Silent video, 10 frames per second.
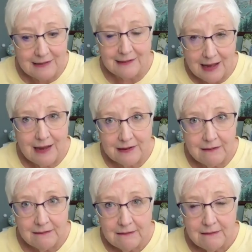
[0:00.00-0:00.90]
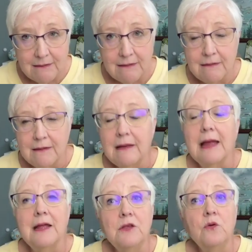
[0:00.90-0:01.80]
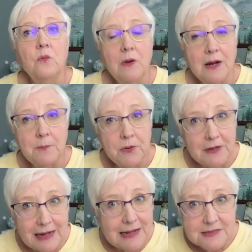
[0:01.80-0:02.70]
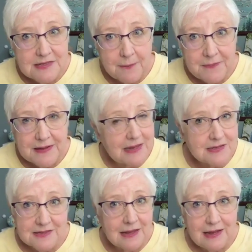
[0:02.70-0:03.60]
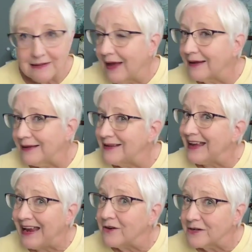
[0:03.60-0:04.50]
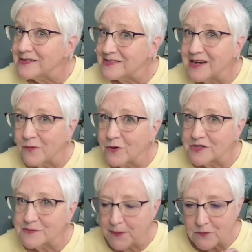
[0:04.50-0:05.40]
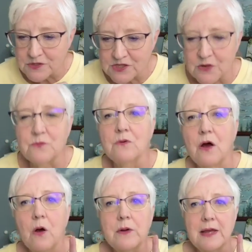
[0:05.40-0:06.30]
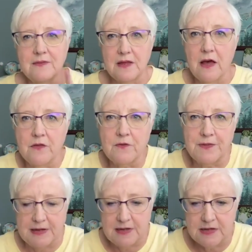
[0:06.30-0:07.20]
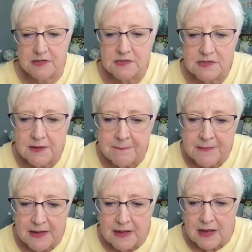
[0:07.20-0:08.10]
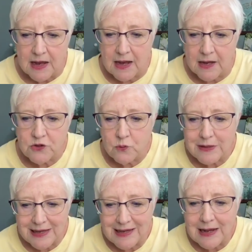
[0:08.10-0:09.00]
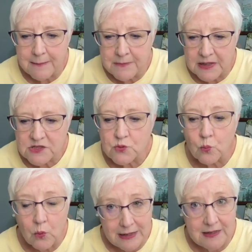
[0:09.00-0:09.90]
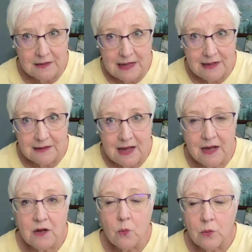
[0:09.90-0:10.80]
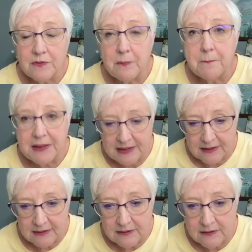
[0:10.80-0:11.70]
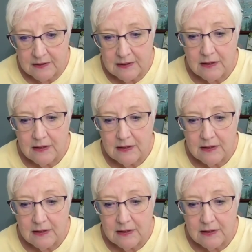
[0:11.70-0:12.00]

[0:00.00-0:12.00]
lilac and you want to put it on something as lilac, it ain't going to stay where it's supposed to. Okay, the other thing is you cannot mix running lilac with pink.